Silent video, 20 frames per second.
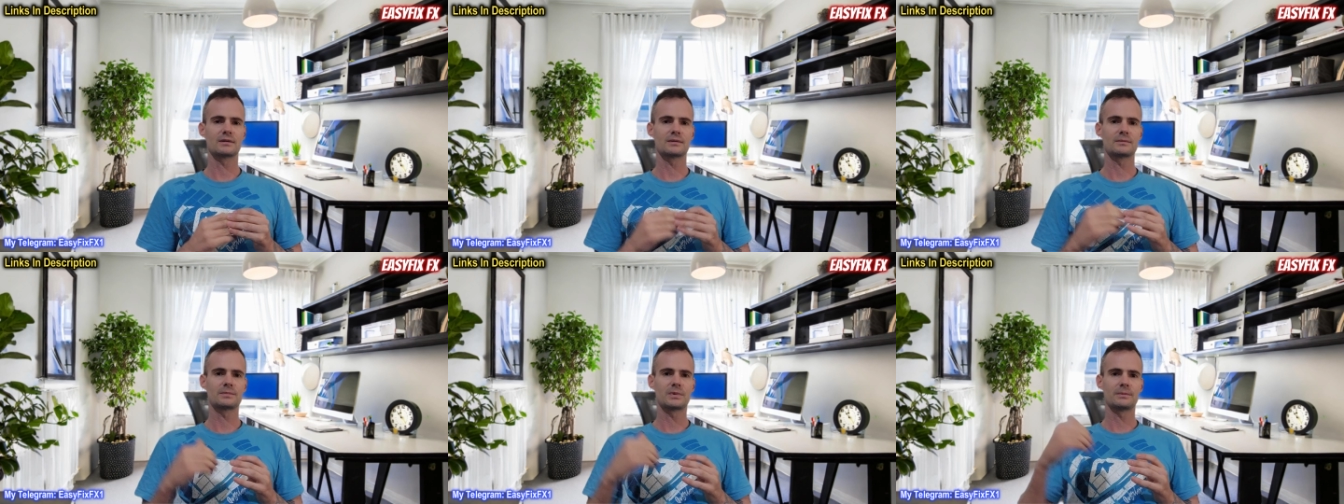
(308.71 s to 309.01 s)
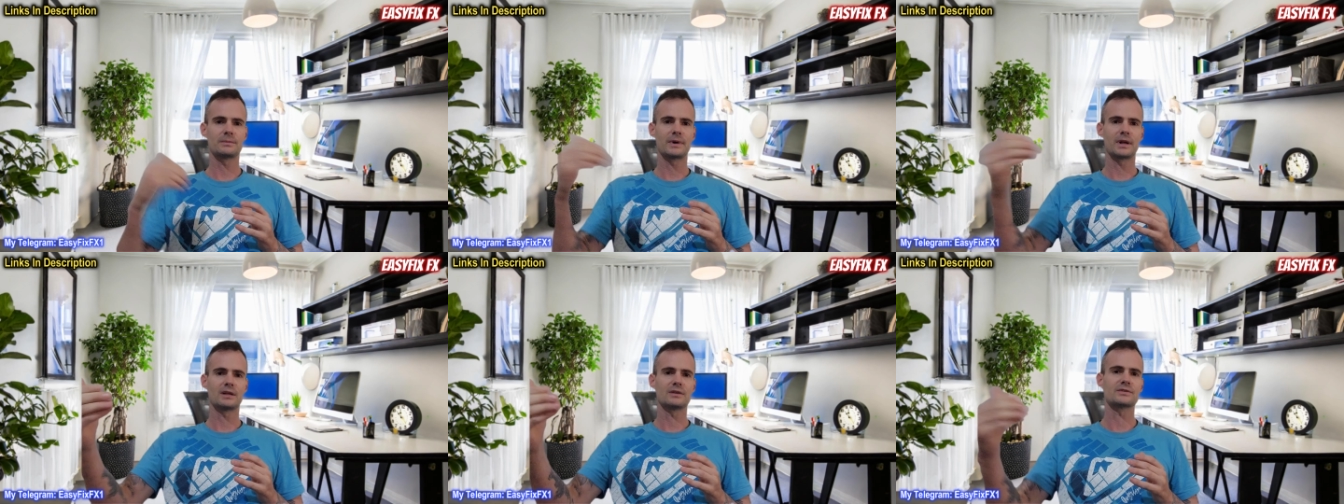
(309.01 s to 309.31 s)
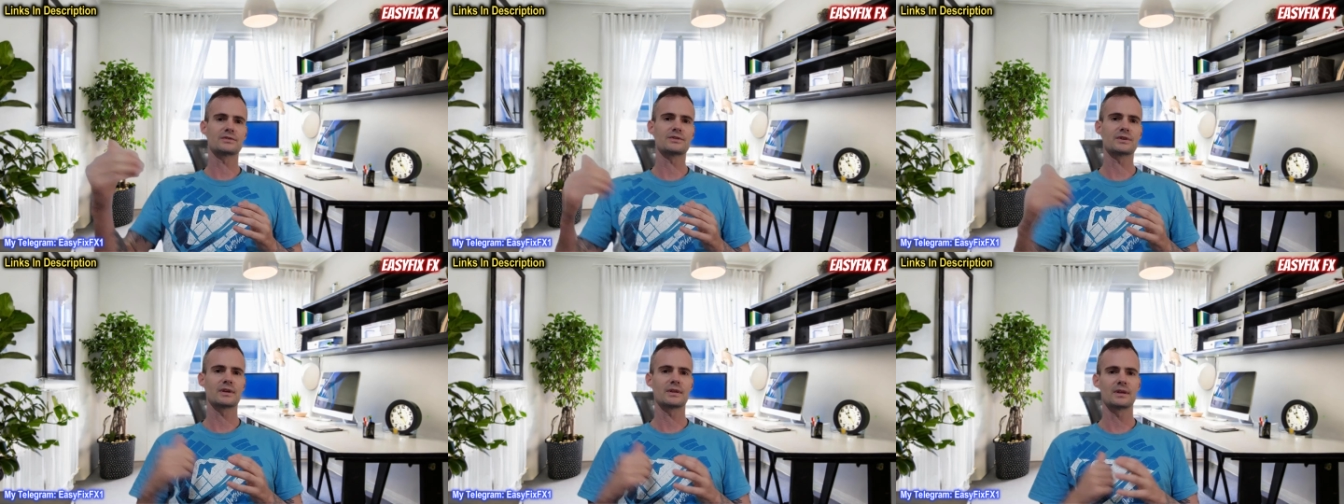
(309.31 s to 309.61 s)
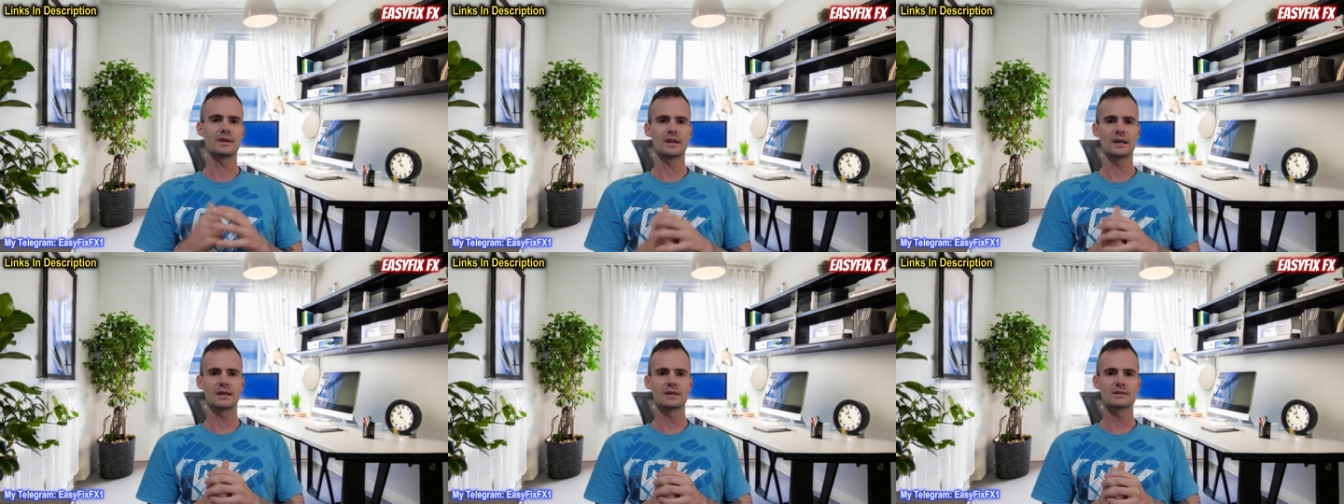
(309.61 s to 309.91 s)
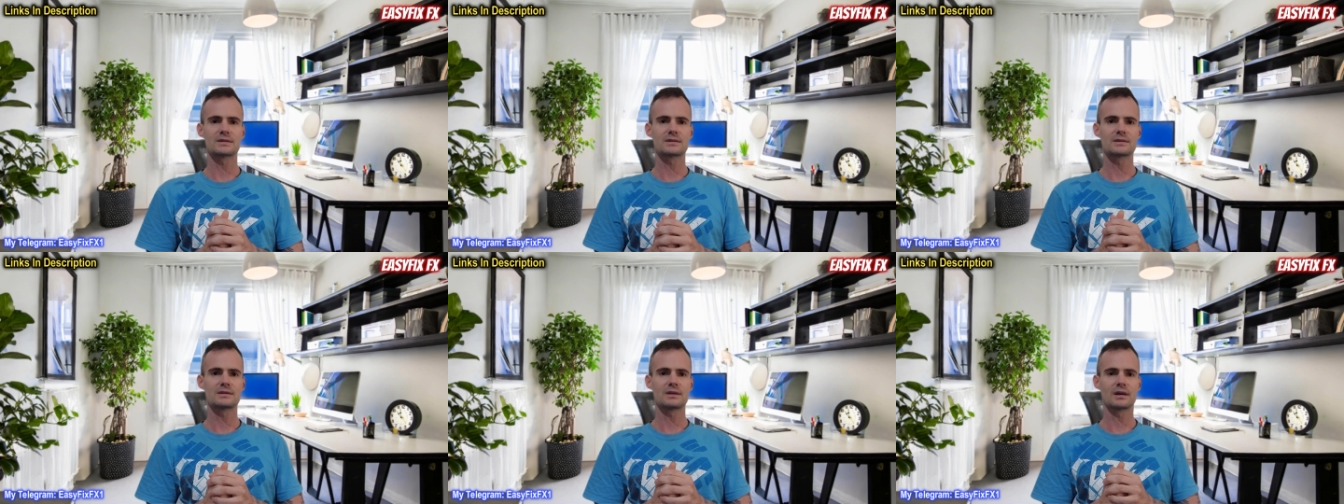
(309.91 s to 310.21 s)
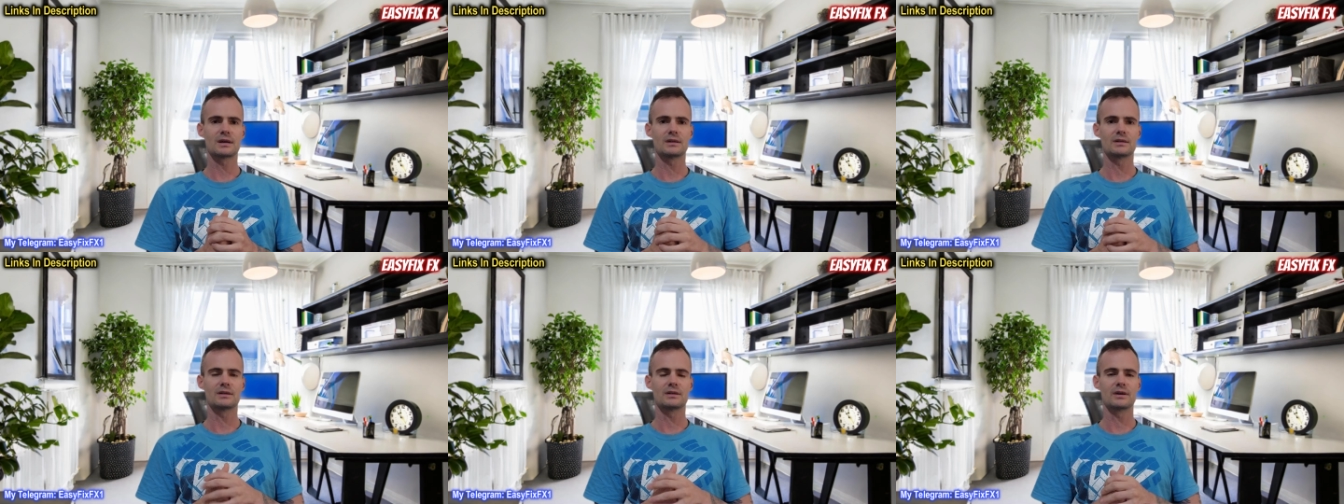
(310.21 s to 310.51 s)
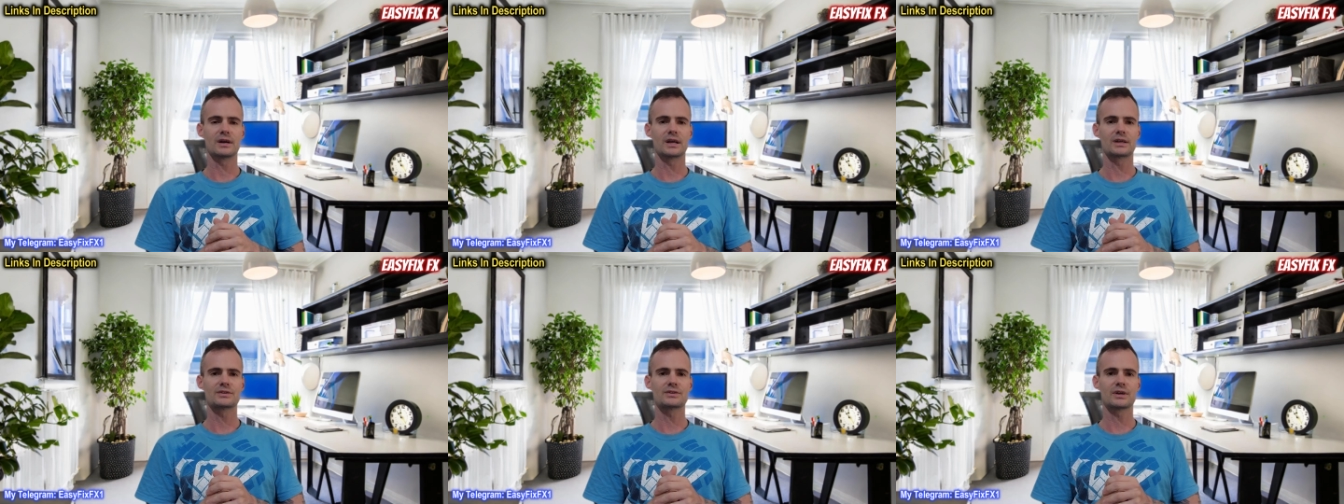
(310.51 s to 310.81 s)
propels you in the next uh,
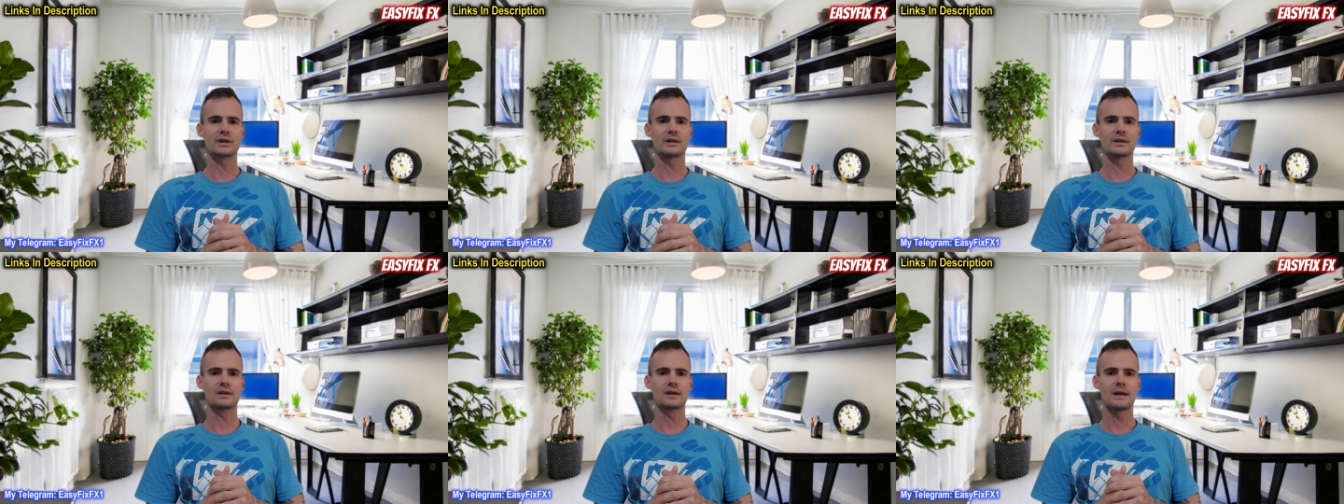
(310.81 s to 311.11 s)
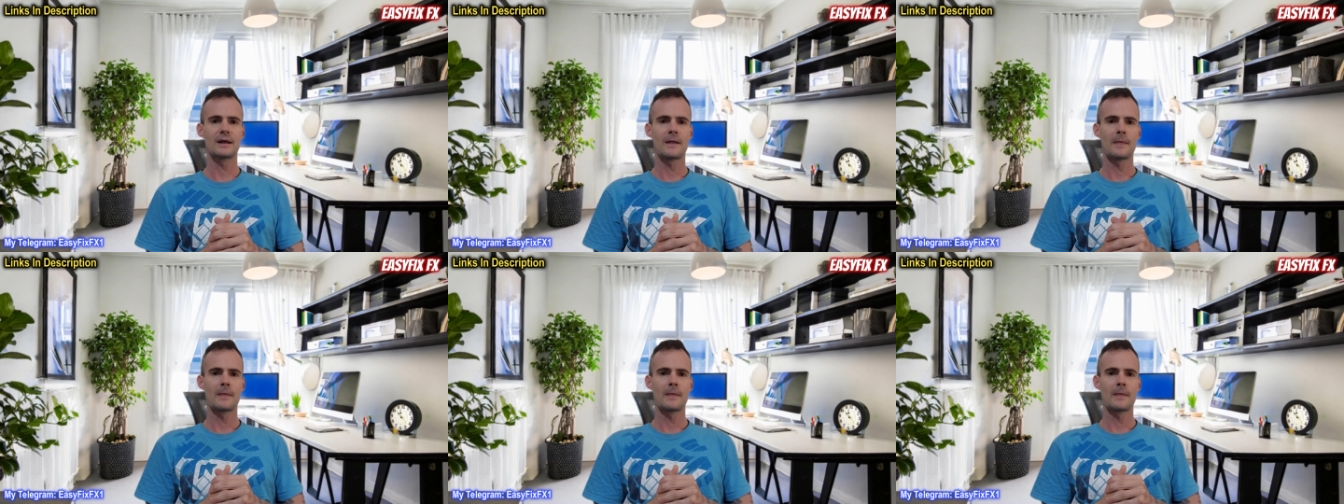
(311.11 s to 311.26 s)
direction